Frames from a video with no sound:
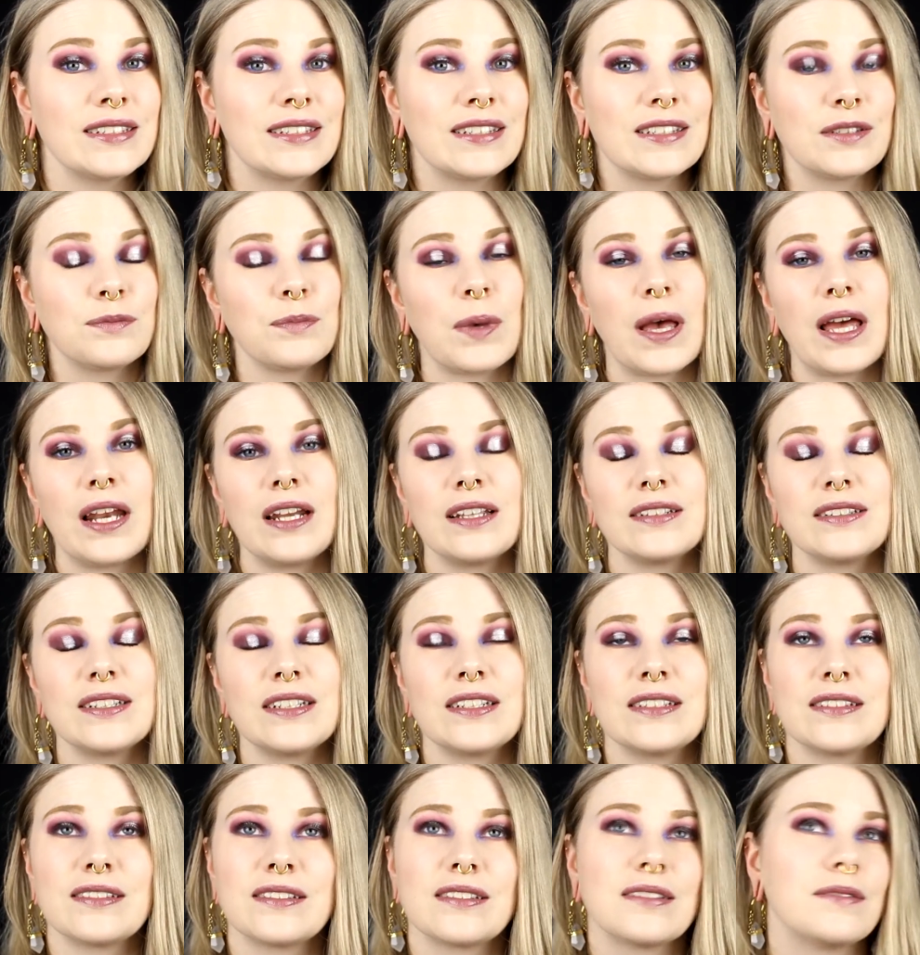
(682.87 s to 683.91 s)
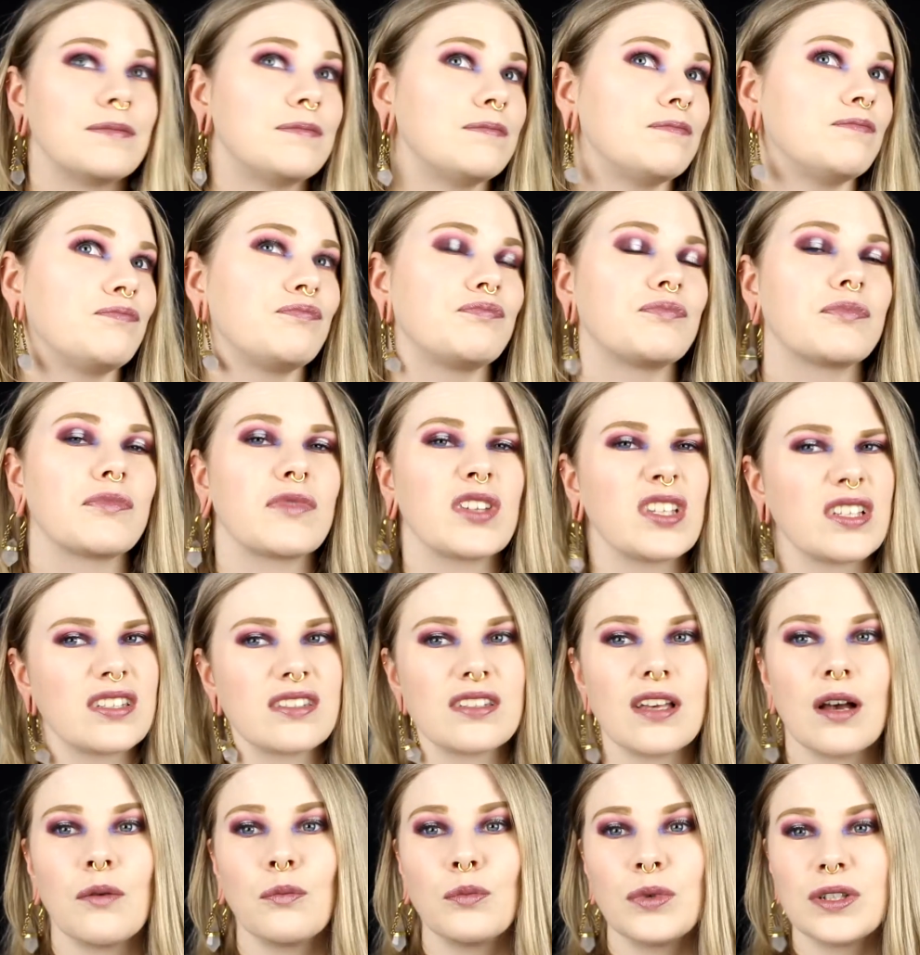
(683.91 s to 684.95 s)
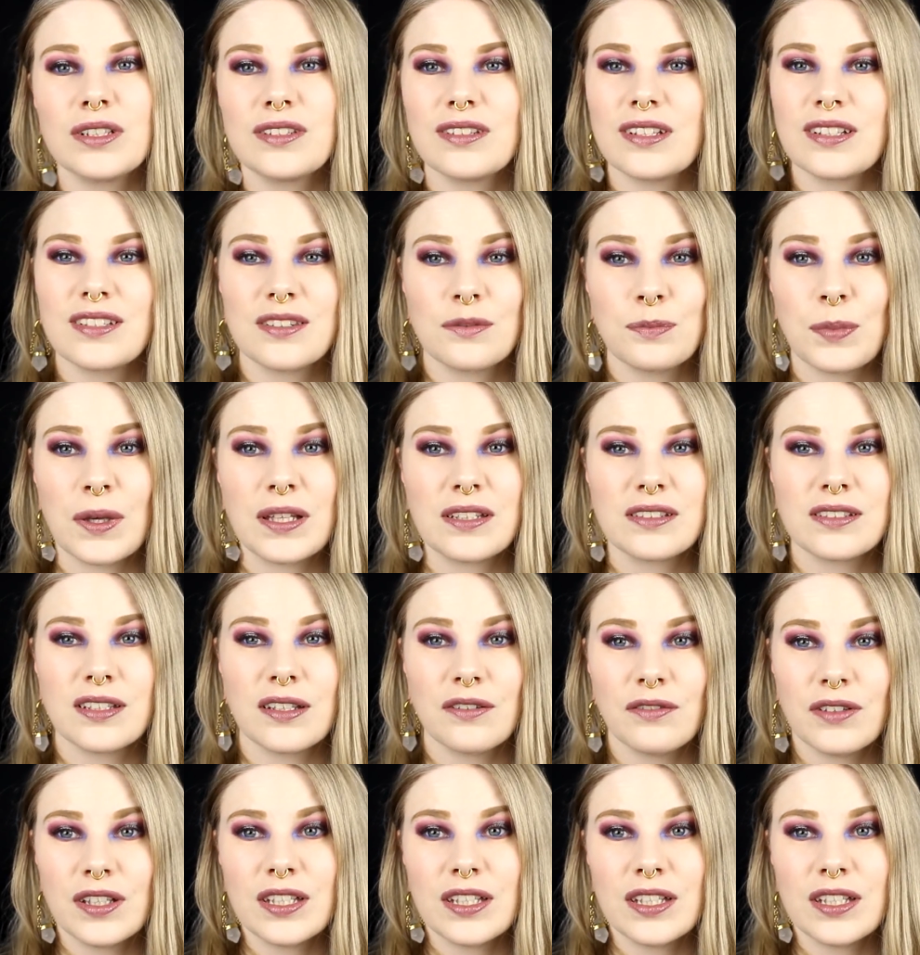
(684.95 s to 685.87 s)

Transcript: this palette is somewhat expensive.